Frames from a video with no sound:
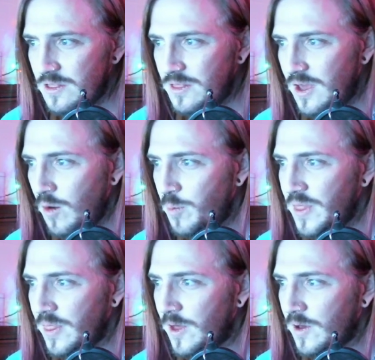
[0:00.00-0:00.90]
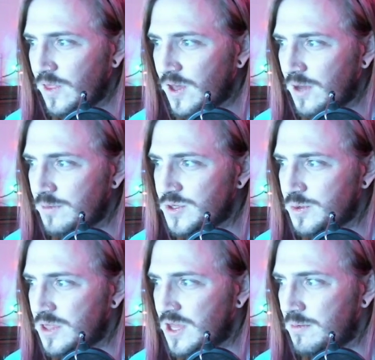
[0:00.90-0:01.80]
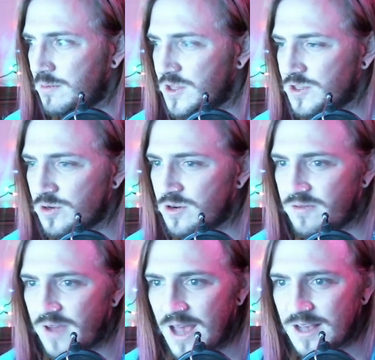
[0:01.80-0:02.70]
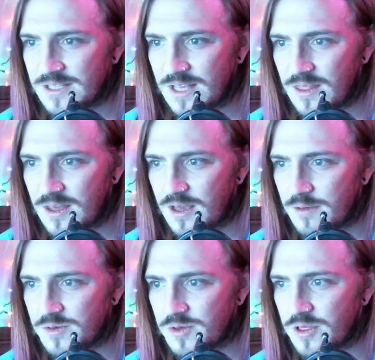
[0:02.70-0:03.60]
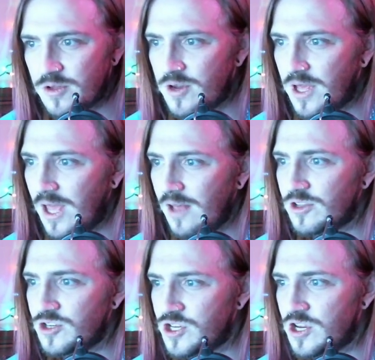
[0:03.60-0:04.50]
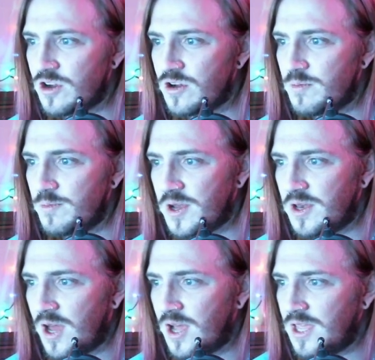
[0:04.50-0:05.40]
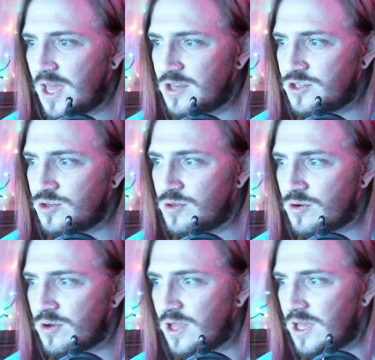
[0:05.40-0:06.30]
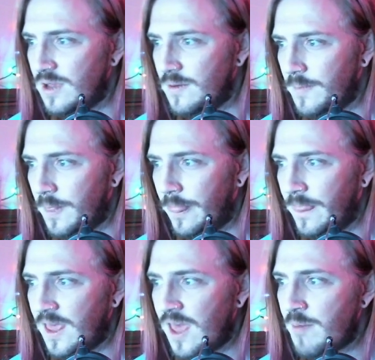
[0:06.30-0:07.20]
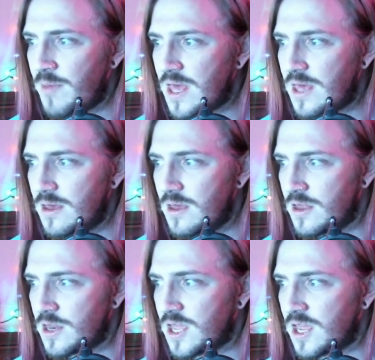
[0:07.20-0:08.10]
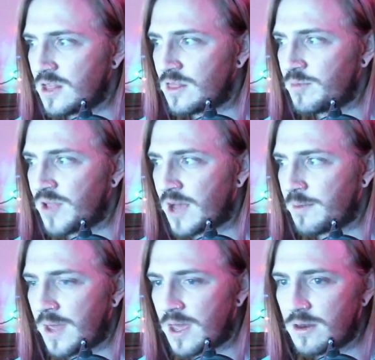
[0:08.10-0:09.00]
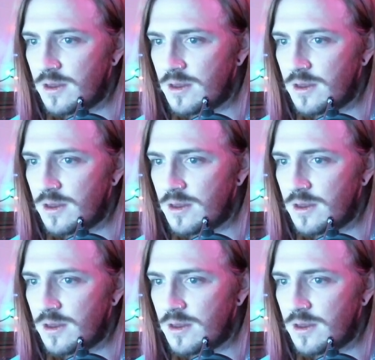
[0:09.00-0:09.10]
The open look that comes with them, the sort of accent that comes with learning English here, but not yet too thoroughly. A yemi, indicating the black man.